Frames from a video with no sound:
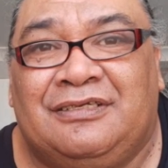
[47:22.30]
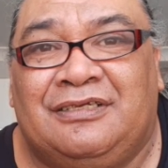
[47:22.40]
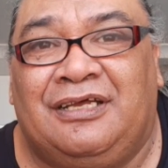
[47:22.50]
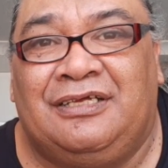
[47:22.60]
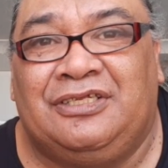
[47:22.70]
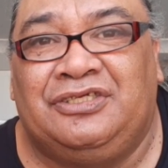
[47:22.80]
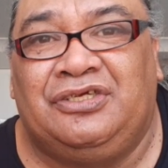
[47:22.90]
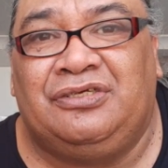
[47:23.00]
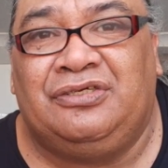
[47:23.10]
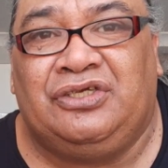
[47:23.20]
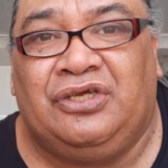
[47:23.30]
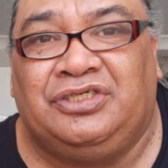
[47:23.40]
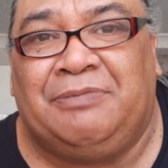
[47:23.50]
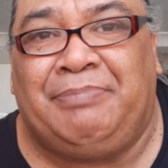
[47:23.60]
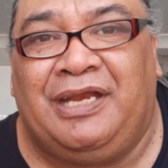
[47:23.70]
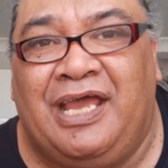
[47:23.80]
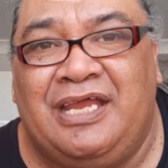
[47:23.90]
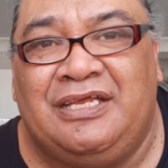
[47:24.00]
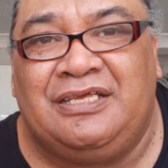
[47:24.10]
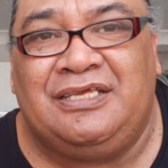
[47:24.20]
Did you use the
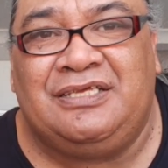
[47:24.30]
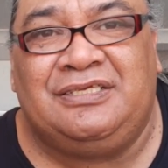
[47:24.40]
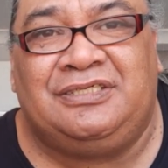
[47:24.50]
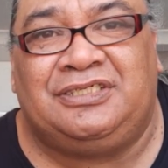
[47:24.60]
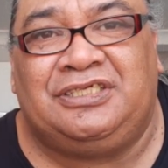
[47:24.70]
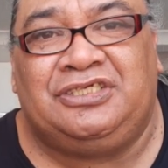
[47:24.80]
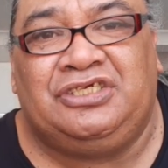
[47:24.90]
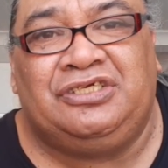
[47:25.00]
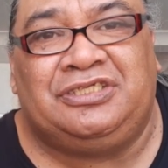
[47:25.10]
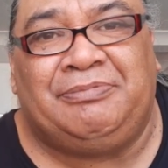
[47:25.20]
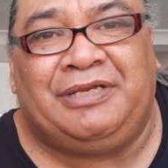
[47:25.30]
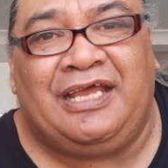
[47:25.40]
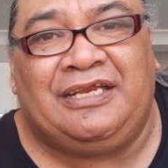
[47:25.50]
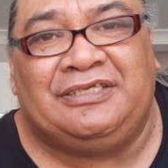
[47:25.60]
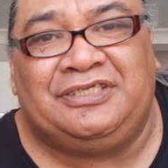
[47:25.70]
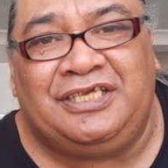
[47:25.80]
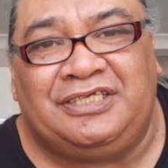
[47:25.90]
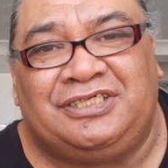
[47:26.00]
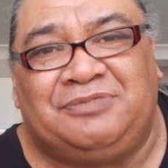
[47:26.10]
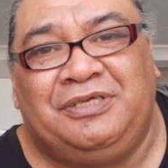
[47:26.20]
bananas?
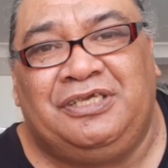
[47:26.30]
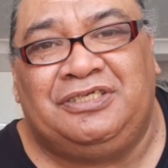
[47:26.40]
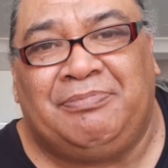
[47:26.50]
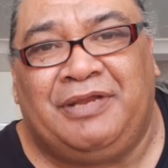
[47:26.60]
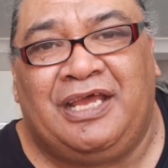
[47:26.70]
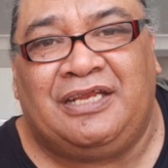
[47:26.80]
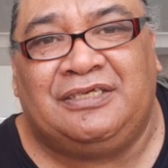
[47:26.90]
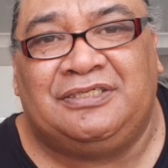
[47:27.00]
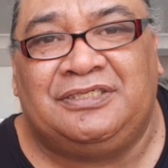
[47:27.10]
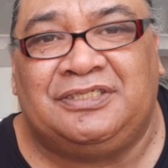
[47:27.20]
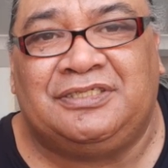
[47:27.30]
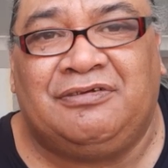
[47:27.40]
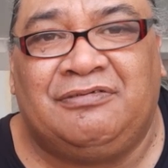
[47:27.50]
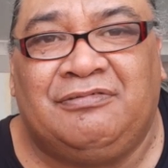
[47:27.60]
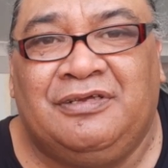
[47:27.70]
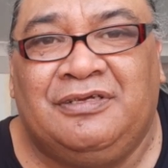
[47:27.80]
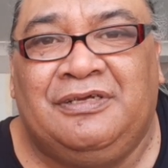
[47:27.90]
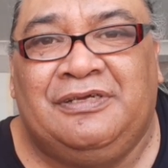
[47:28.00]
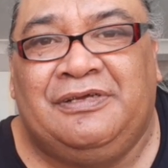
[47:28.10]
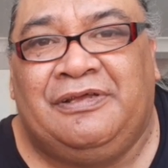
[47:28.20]
Yes, we used the bananas.
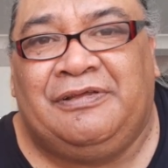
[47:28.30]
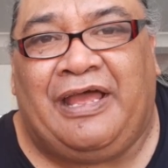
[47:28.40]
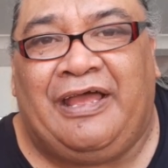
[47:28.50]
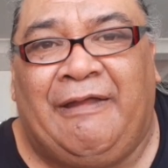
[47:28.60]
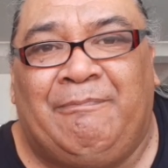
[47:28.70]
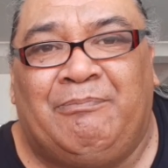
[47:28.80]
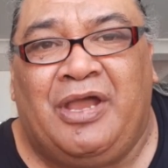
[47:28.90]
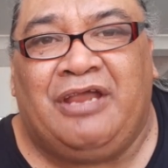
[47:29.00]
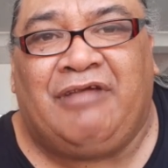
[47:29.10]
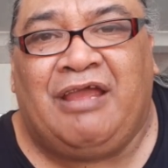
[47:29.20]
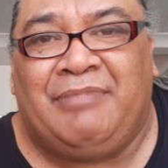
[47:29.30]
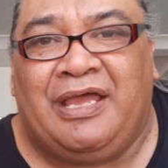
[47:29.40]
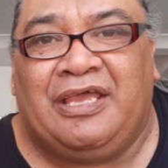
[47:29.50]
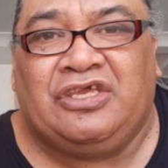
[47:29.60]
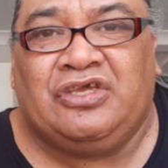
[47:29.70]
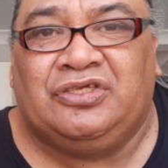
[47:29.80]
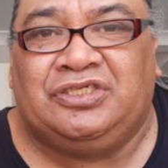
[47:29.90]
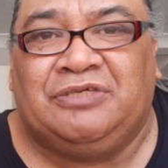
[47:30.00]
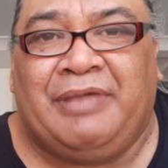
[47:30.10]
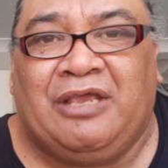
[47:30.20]
My grandma
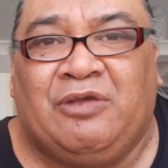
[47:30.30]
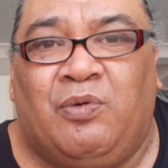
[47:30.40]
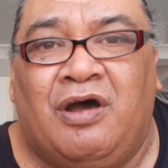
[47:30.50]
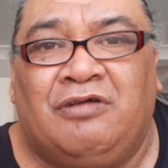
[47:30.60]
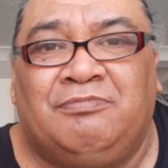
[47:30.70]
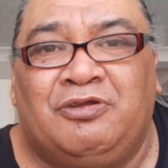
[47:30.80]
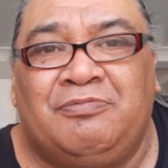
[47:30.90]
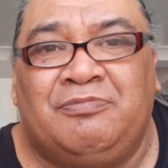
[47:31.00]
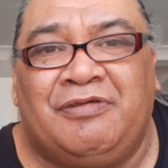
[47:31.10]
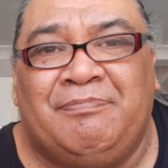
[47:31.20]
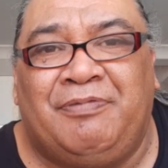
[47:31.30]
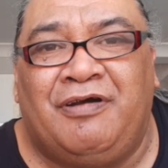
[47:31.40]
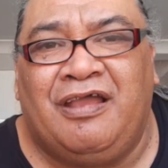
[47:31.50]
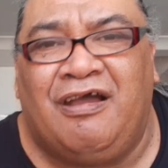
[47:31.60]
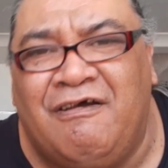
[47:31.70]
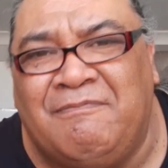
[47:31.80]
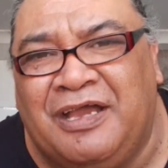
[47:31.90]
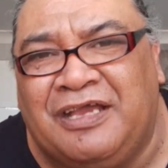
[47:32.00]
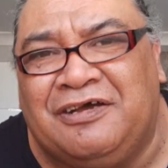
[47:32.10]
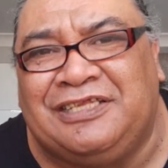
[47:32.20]
used to make wild blueberry pie. Oh
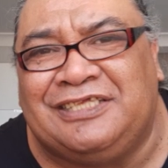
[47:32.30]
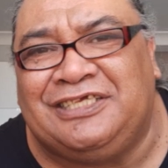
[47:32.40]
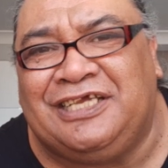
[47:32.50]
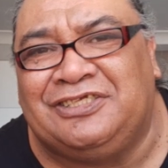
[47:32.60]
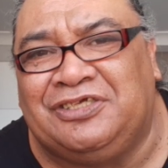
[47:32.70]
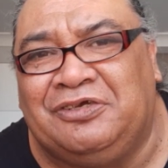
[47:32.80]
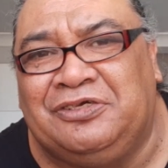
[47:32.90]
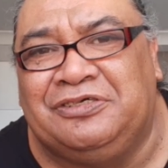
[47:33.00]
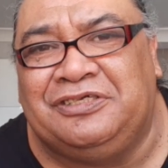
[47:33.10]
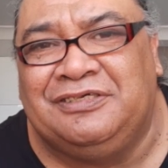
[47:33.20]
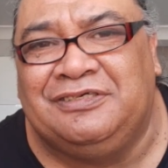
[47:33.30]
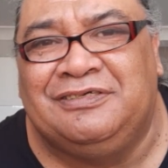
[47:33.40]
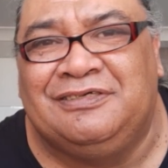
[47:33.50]
my God, that sounds so good.